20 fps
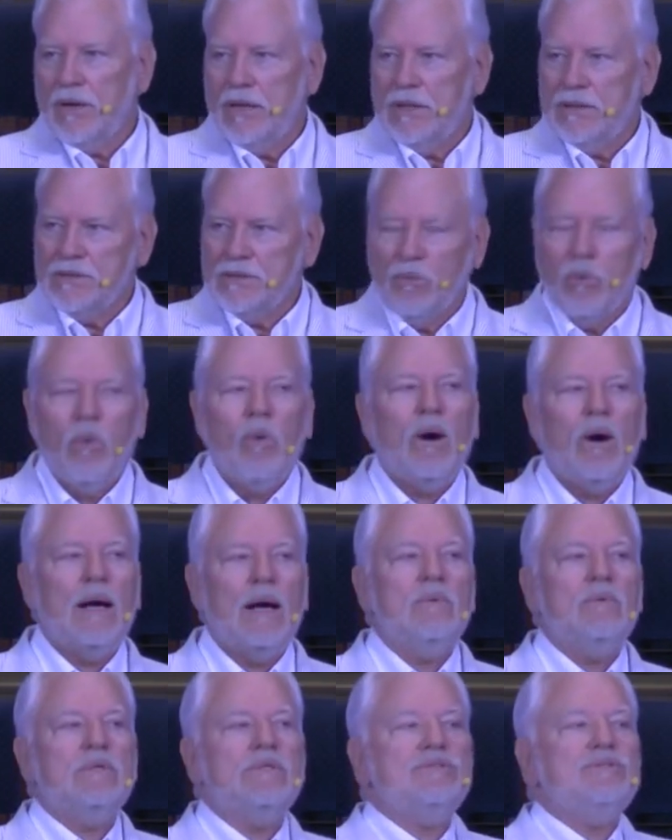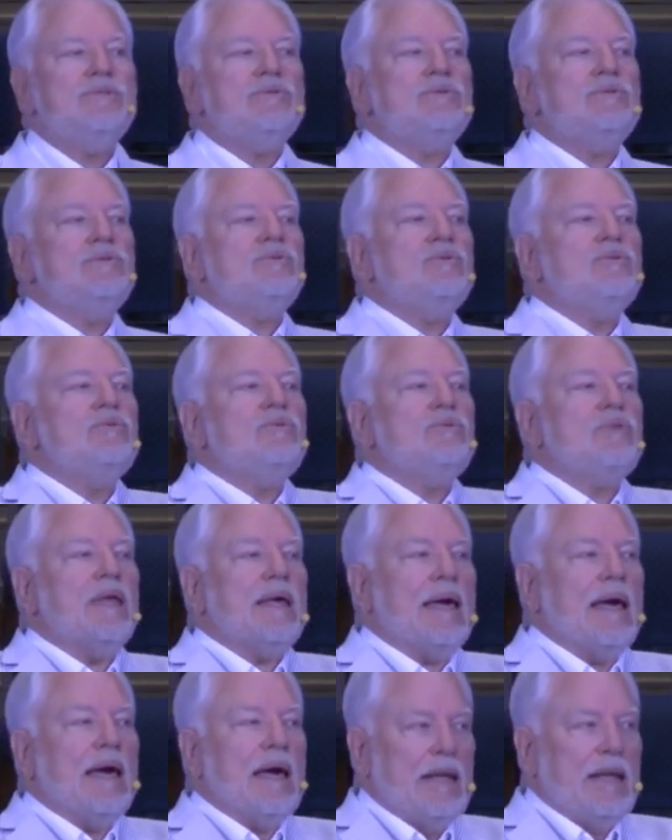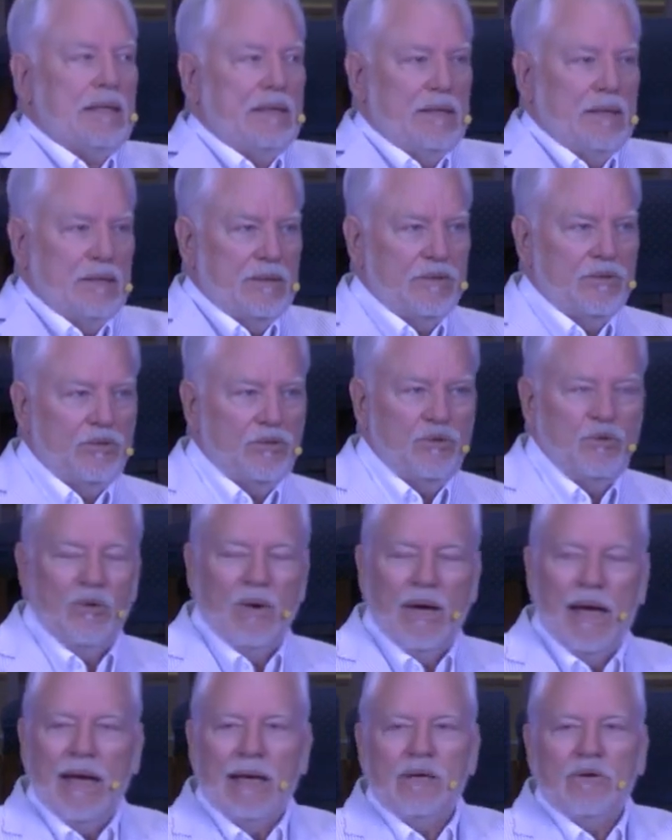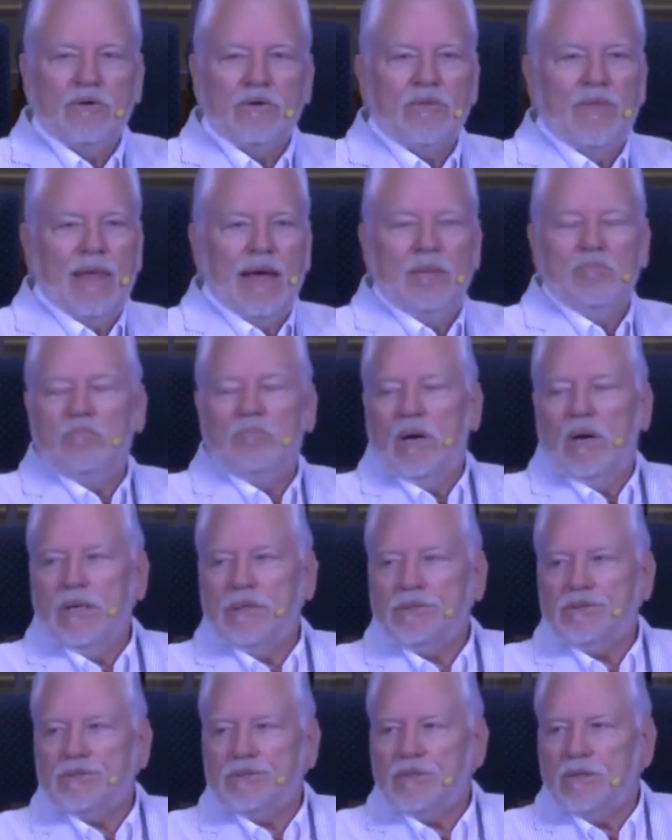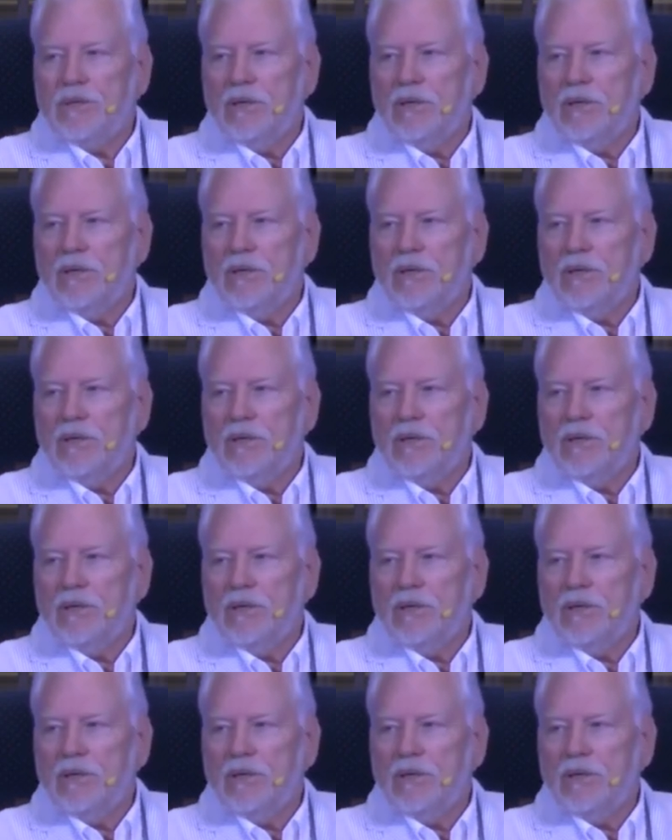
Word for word: I said, Why would you do that? Do you hate her that much?